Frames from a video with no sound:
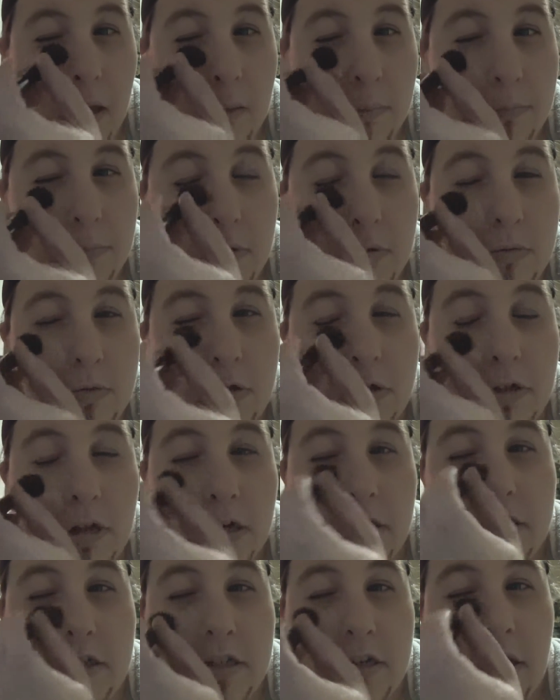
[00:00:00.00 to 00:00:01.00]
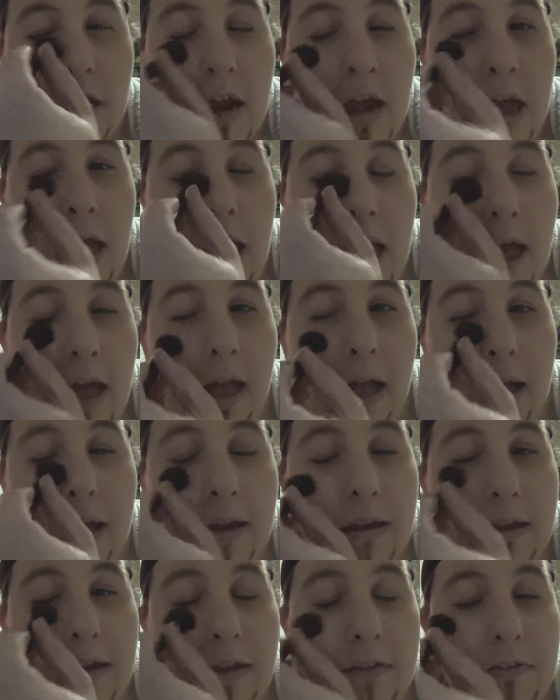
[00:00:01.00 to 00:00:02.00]
bone structure and
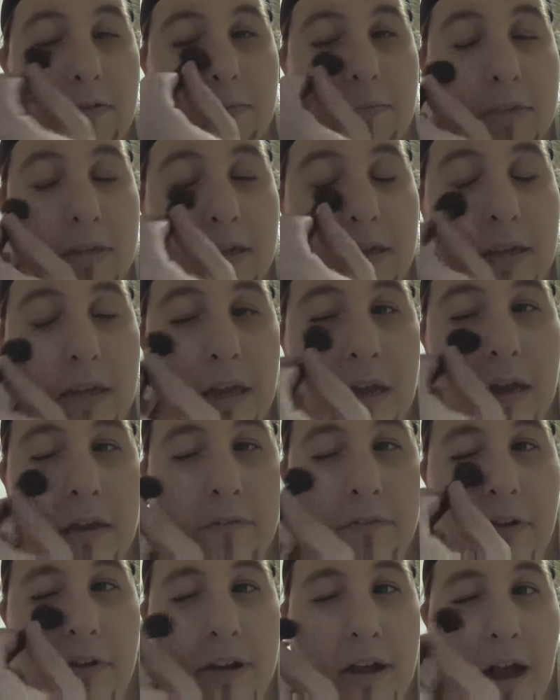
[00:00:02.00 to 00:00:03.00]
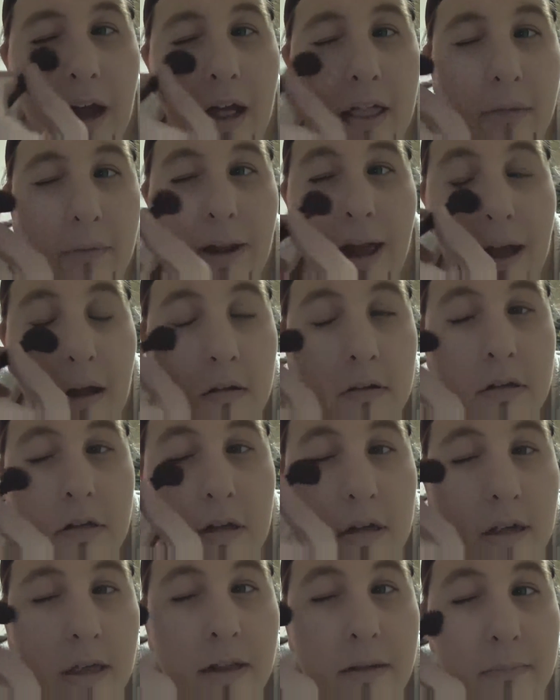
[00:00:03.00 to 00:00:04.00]
it gives me a very hollowed out
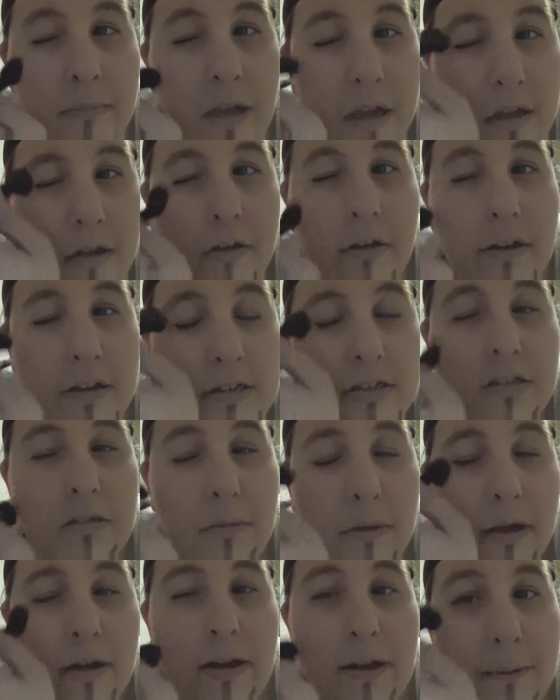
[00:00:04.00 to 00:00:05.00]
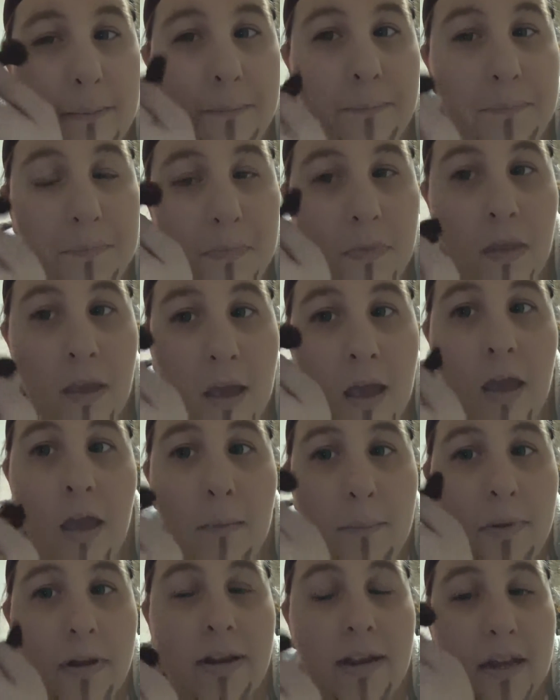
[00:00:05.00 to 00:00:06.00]
look, and I'm not crazy about it.
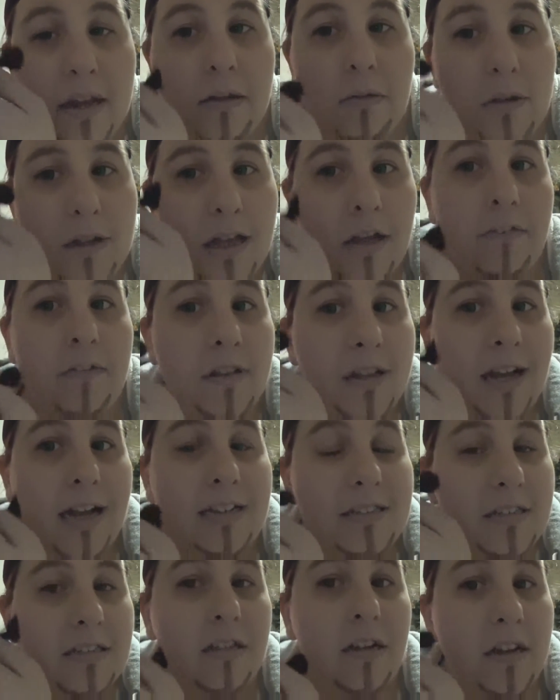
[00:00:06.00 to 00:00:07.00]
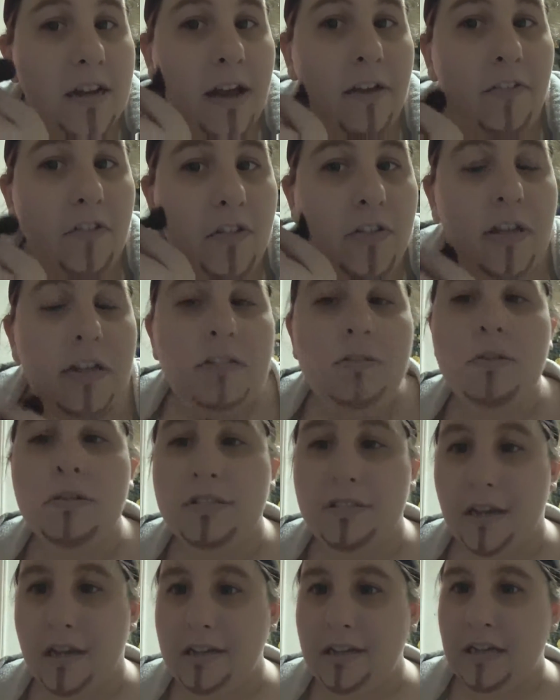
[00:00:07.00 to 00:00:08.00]
But again, I will have glasses on after this, or
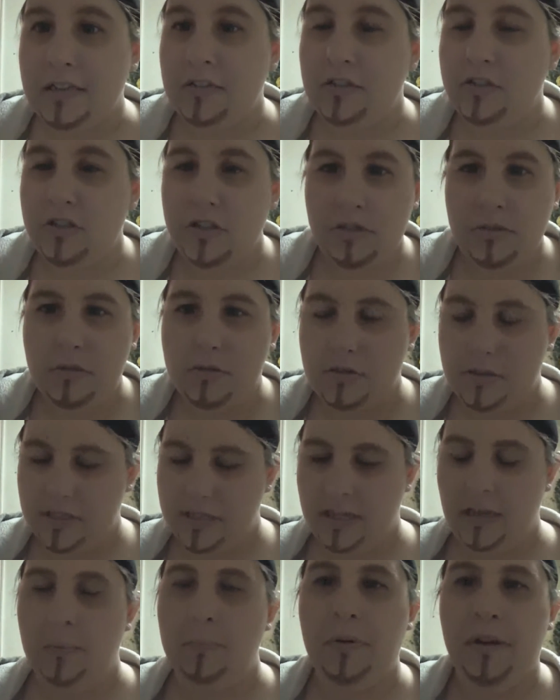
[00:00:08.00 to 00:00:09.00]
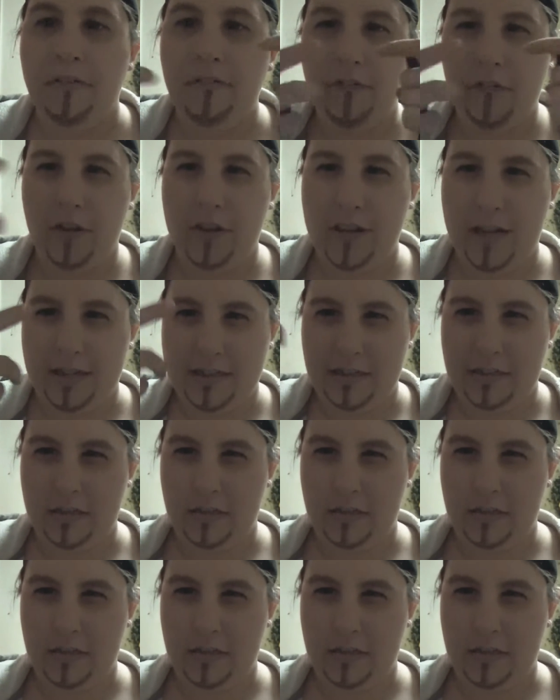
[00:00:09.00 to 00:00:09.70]
sunglasses, so you won't see it, but for this,